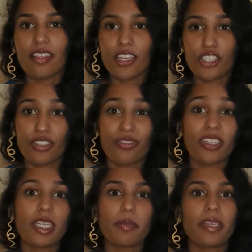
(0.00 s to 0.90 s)
there should
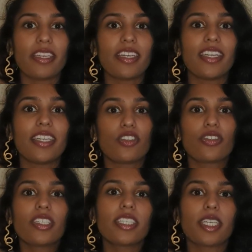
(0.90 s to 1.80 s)
really be an
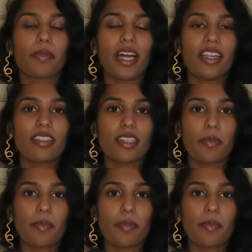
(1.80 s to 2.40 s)
intrinsic balance,